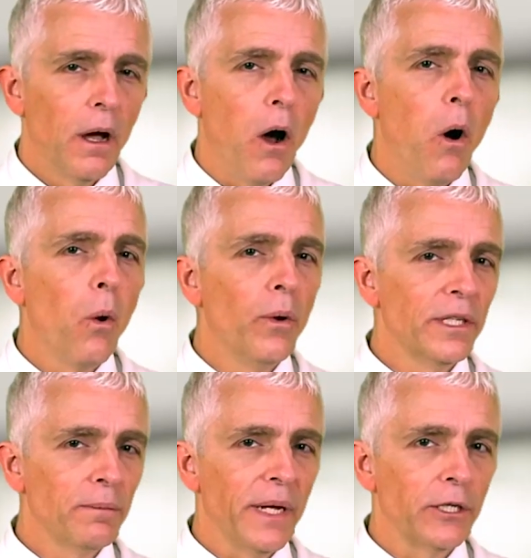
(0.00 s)

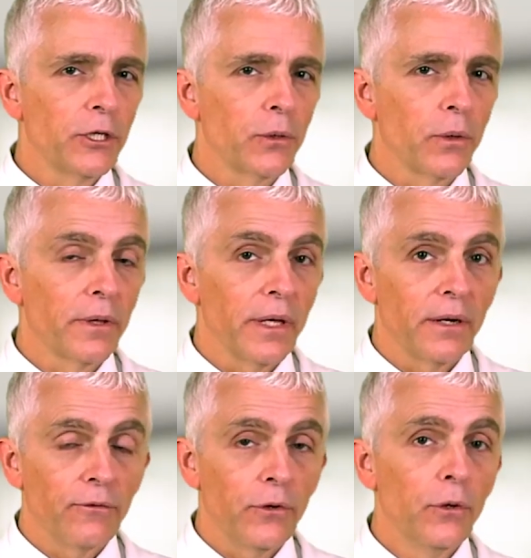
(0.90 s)
Always make sure that
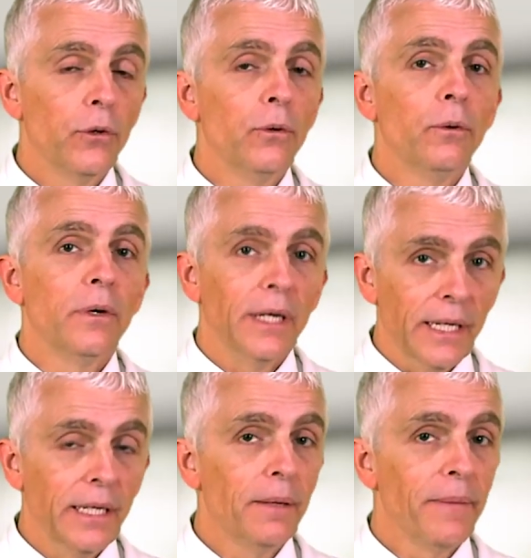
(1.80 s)
if you
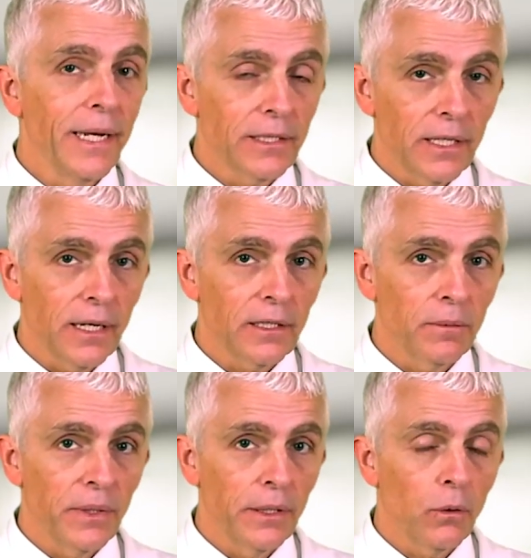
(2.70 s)
need a
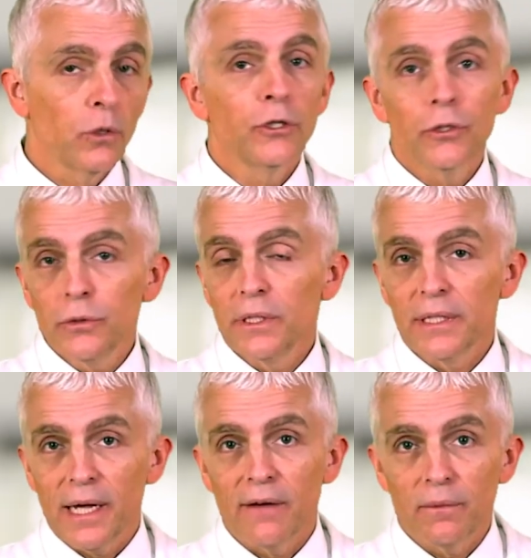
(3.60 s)
mastectomy or choosing
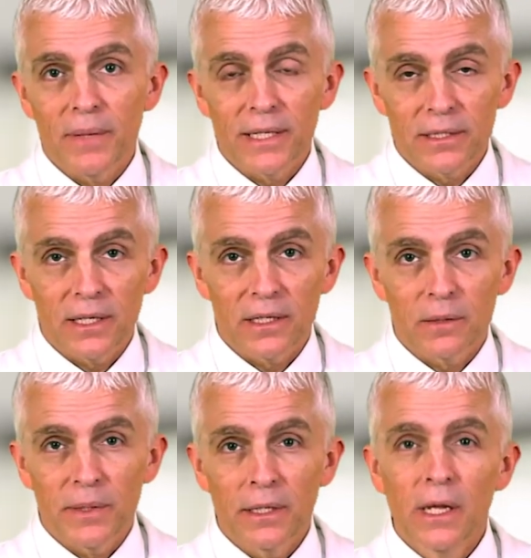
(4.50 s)
to have a
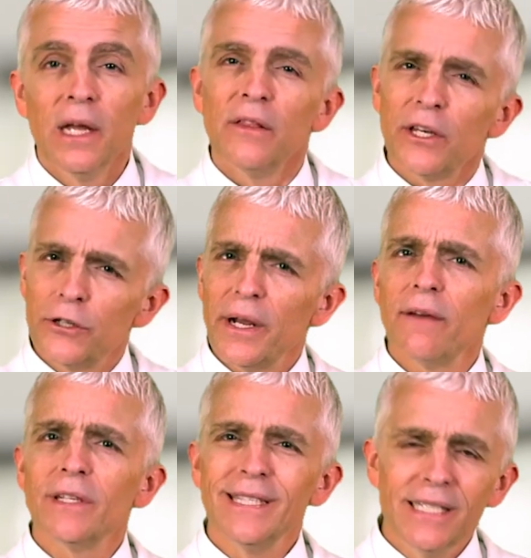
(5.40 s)
mastectomy, that you
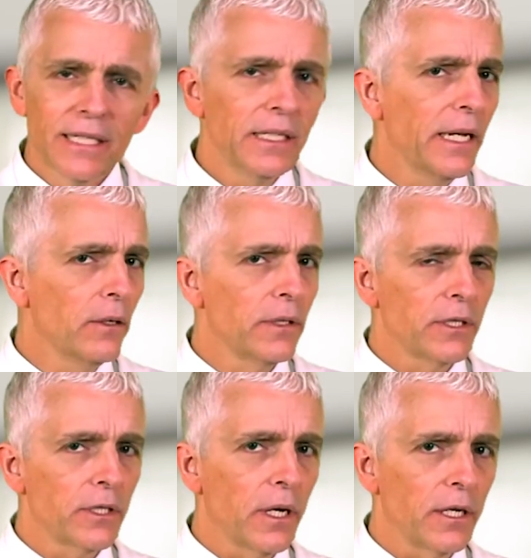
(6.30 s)
have a detailed
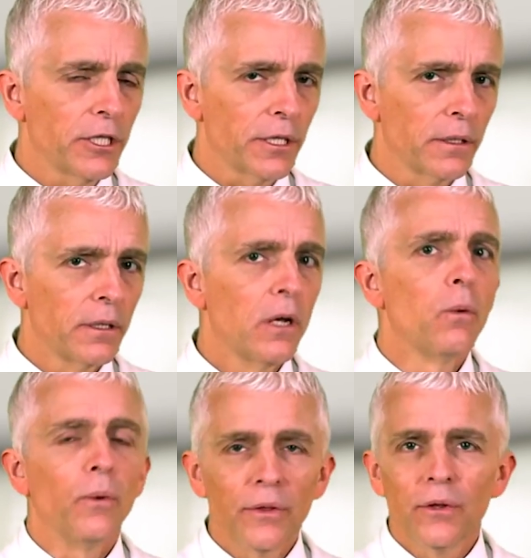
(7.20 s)
discussion
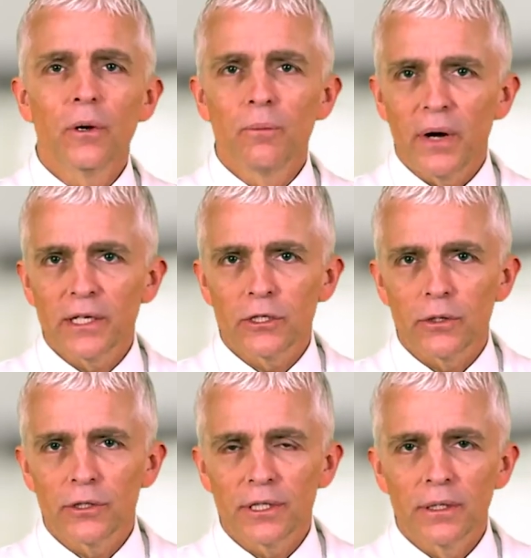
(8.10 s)
with your breast
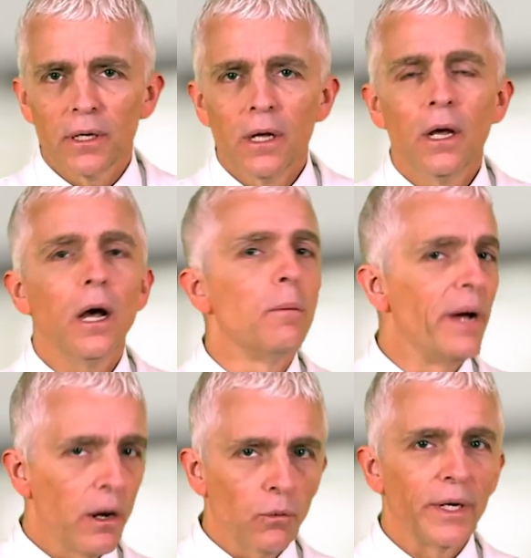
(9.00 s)
surgeon
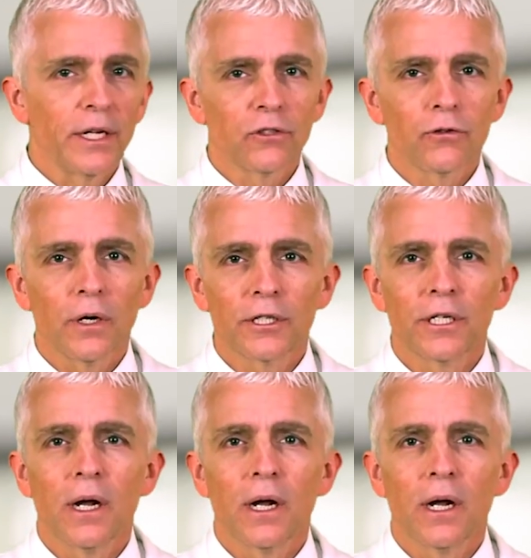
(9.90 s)
about reconstruction